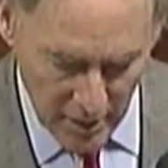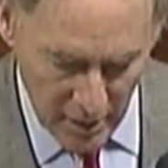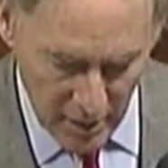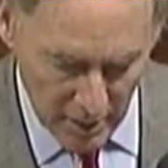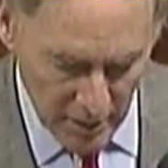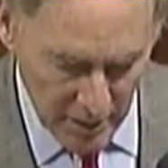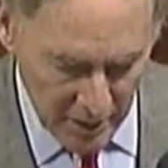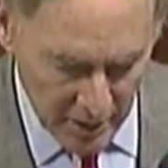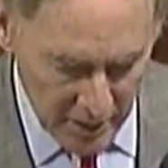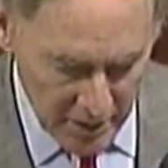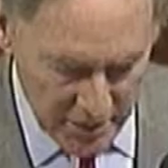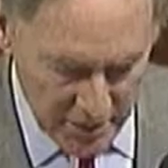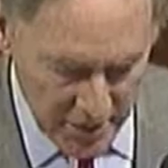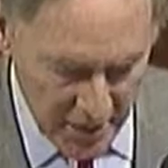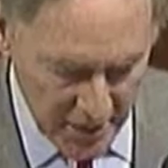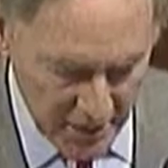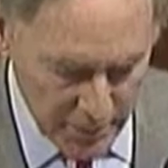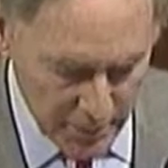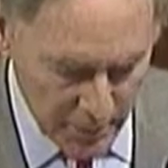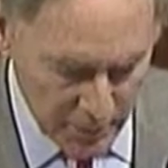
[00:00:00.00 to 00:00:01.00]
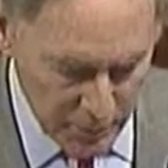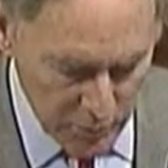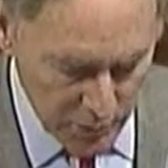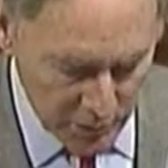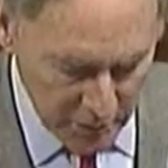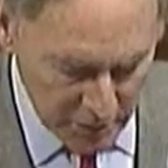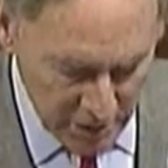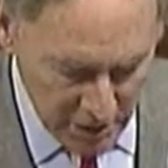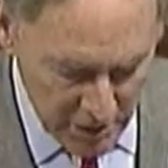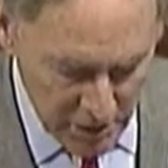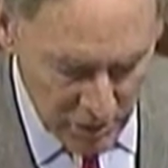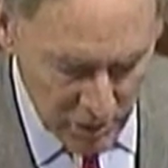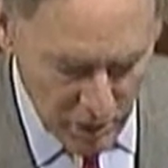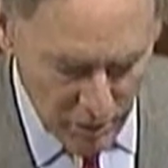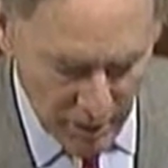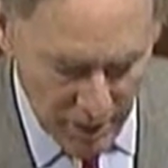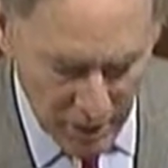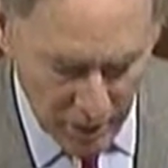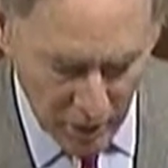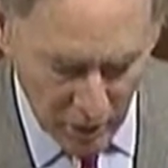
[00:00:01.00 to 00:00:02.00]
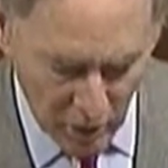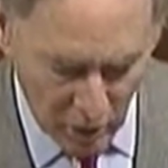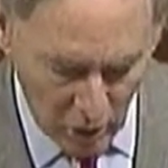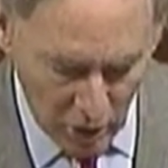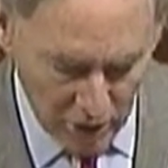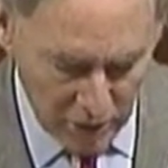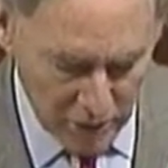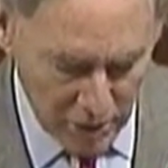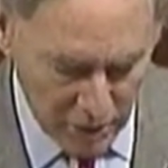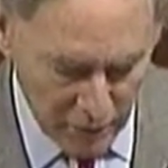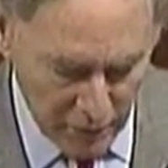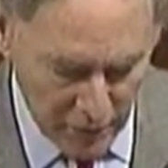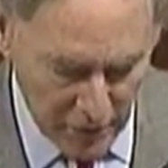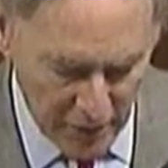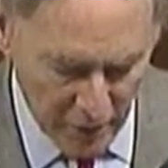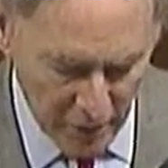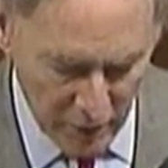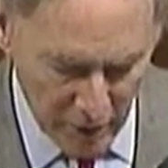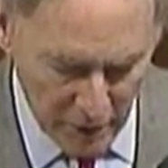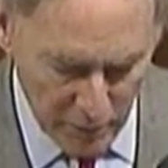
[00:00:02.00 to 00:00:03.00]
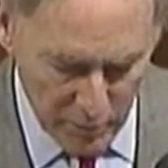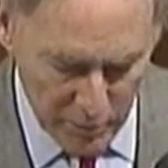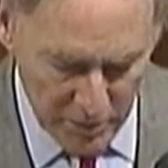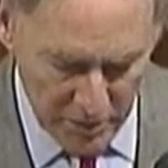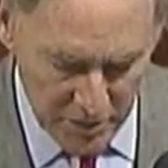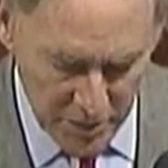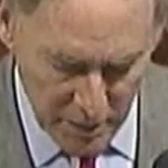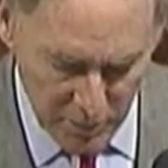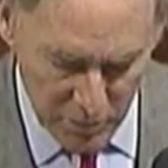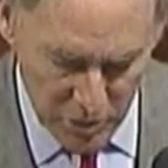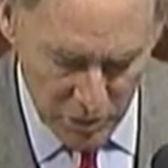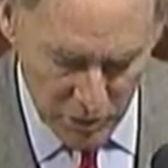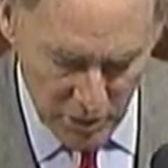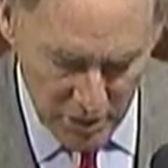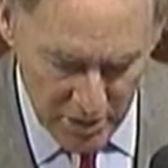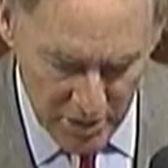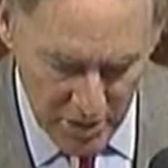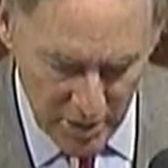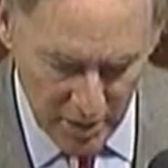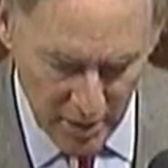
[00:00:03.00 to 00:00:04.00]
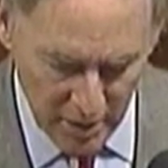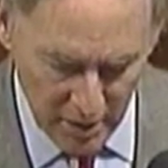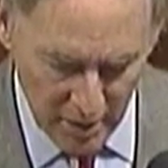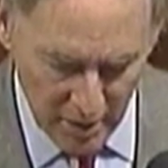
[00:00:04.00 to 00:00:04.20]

American taxpayers will continue to bear the cost of the federal government's demonstration